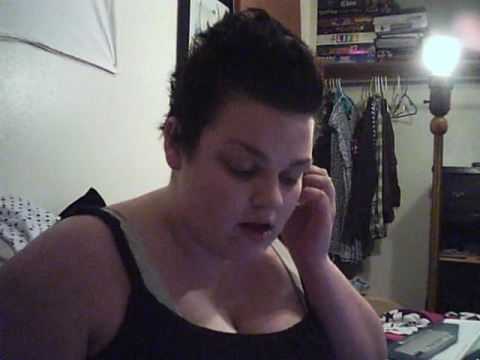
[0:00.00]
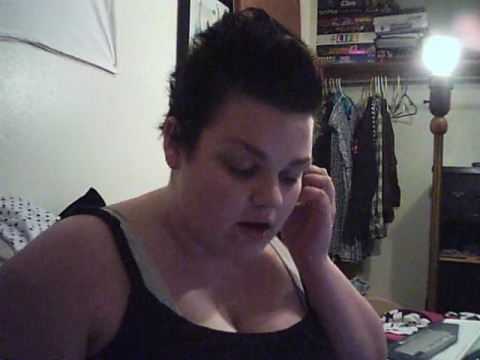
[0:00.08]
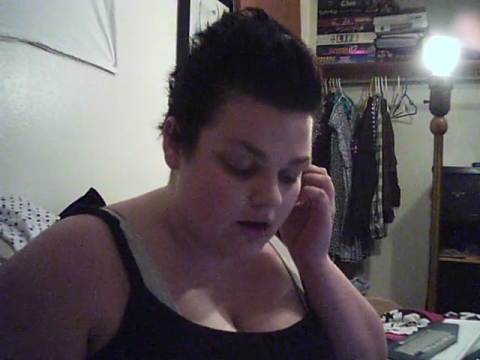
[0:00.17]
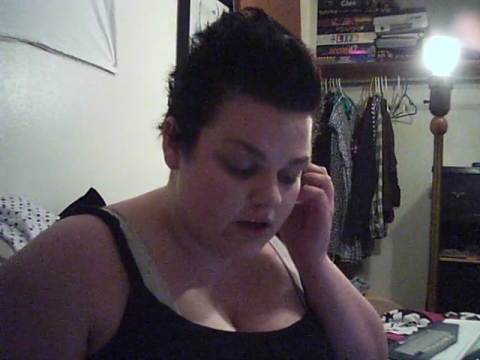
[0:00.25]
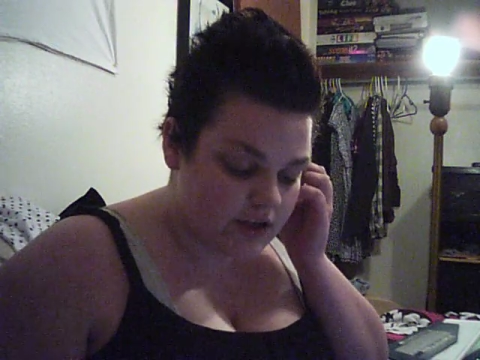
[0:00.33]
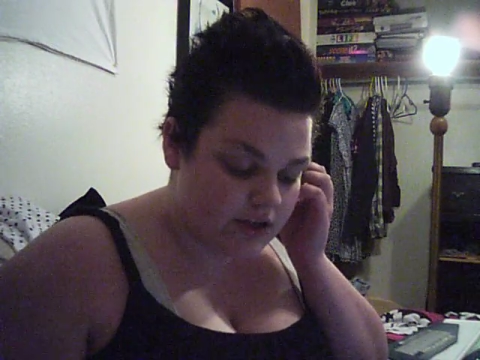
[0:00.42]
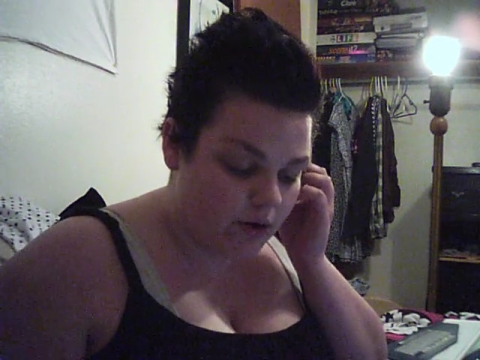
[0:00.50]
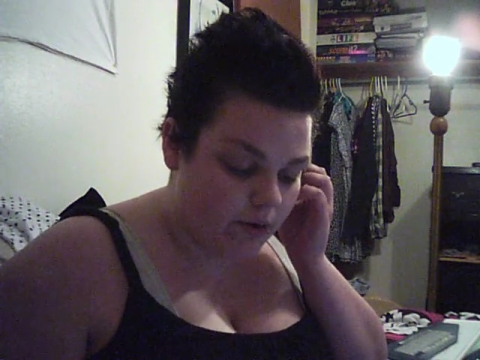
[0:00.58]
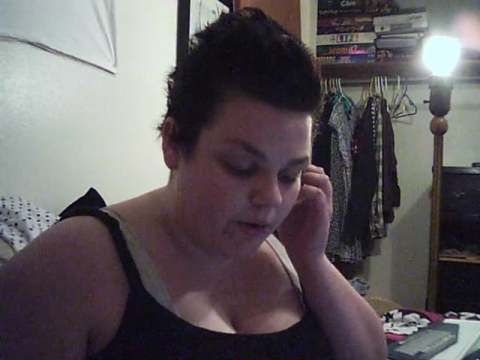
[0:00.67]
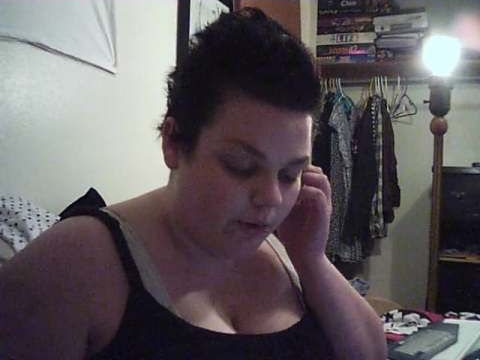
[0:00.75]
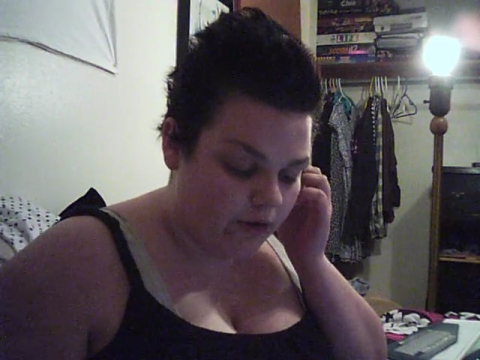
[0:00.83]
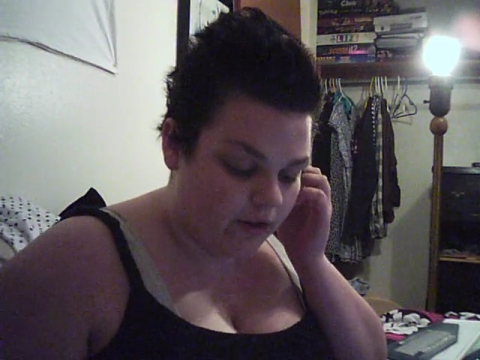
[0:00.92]

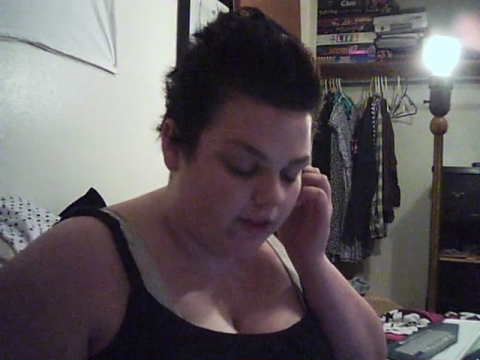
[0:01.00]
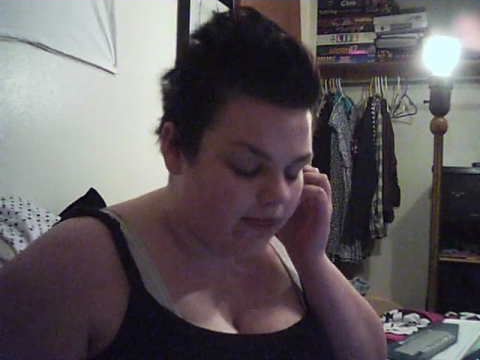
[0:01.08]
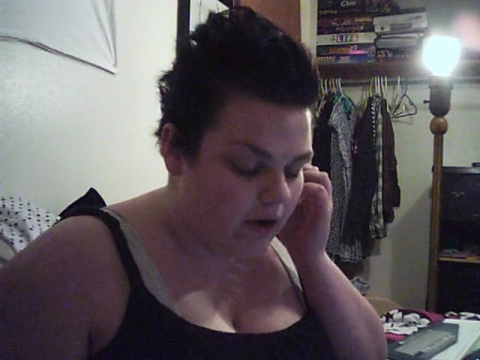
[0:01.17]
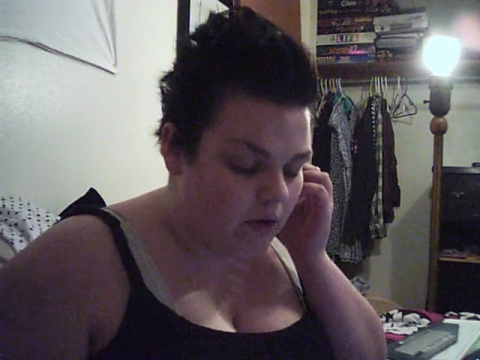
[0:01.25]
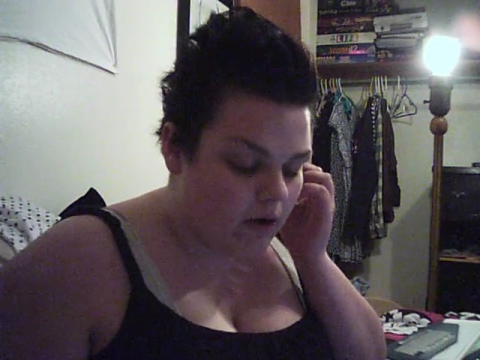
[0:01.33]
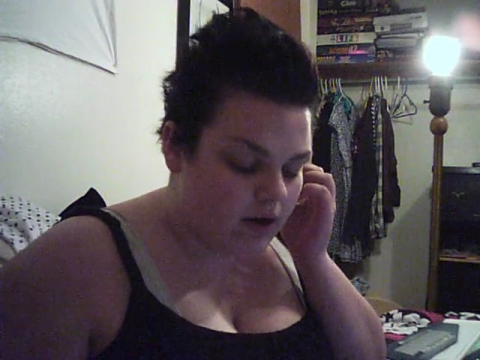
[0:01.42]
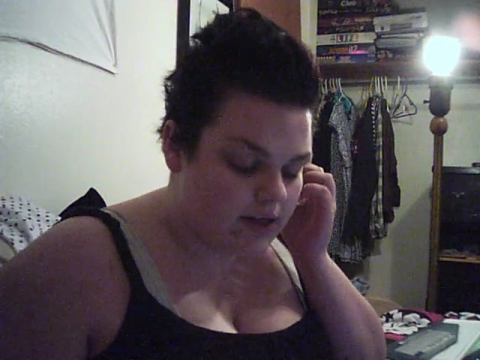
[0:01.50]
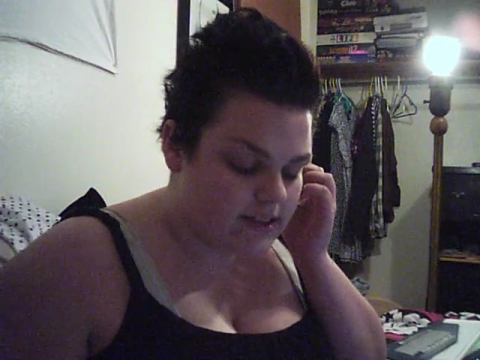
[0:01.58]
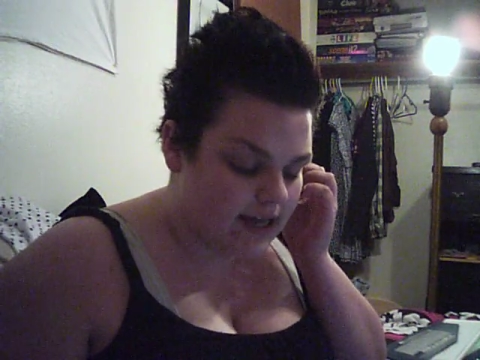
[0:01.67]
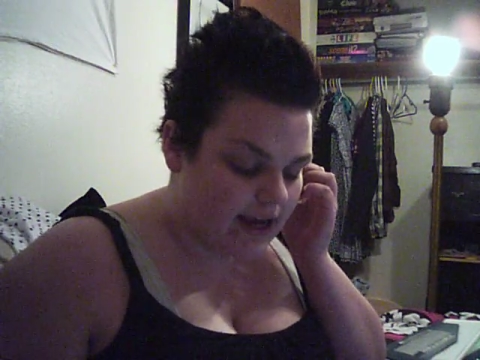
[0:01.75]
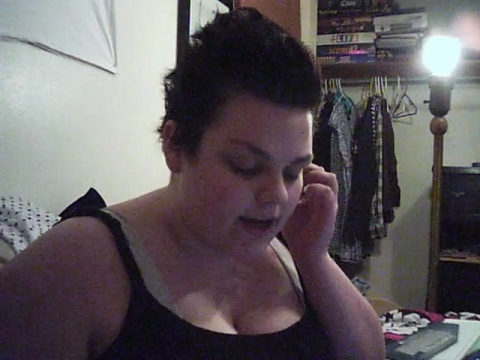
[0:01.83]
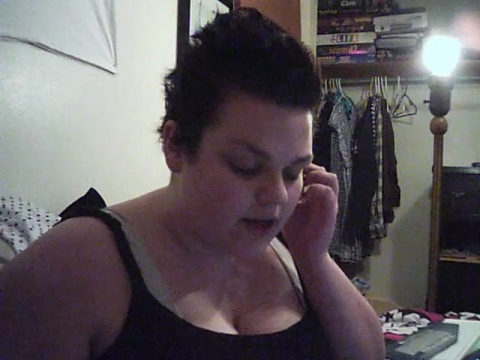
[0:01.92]
So they go on to
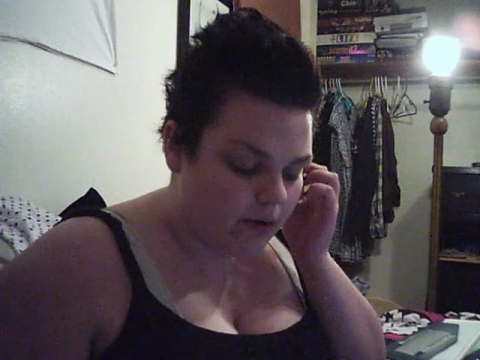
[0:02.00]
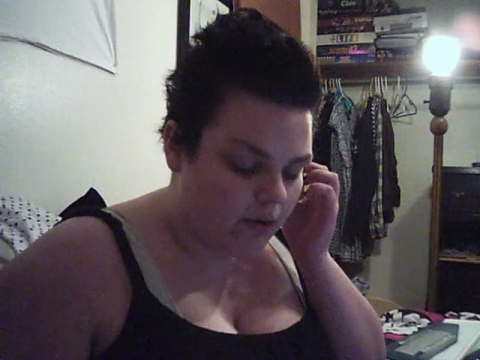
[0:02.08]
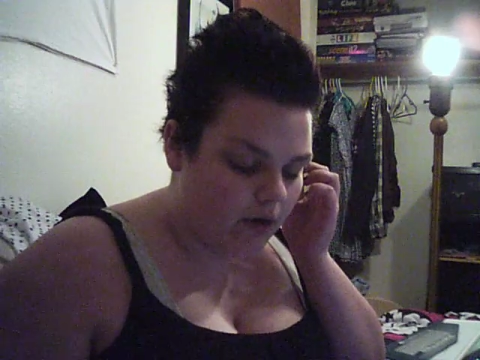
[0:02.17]
say,